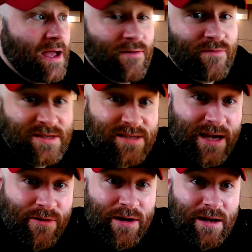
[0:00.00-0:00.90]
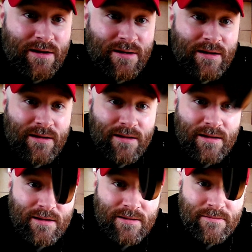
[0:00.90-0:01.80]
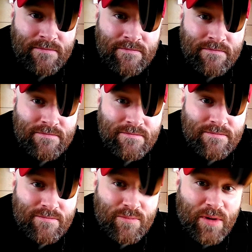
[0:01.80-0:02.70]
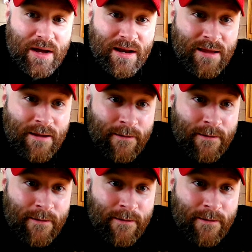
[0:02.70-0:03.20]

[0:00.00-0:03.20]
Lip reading: I have this guy right here. But